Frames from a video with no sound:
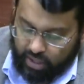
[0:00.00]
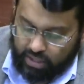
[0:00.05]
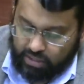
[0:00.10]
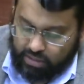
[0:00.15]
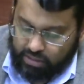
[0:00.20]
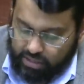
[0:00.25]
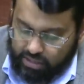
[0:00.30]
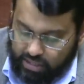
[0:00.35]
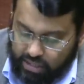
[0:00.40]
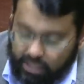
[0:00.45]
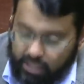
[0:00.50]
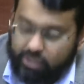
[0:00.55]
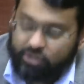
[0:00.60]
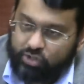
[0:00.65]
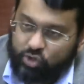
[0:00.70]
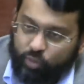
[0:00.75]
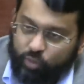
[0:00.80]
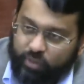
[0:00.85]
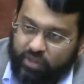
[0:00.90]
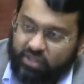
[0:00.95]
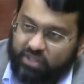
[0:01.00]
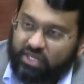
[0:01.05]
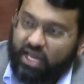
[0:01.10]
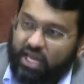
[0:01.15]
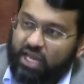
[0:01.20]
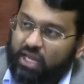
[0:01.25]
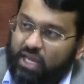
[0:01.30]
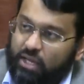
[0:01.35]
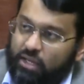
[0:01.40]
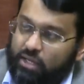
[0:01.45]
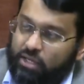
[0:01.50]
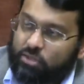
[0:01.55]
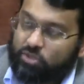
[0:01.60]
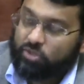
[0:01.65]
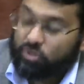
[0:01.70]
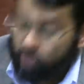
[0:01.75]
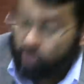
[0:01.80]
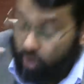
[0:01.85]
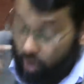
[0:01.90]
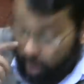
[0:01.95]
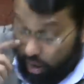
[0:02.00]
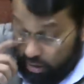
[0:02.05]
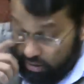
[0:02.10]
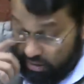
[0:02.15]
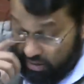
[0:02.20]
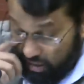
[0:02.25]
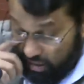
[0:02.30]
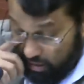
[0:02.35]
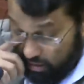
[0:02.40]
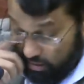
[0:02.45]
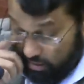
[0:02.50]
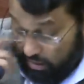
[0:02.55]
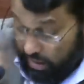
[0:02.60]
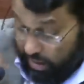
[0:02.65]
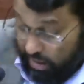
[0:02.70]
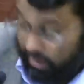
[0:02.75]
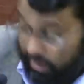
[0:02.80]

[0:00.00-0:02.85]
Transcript: needs to be taken into the context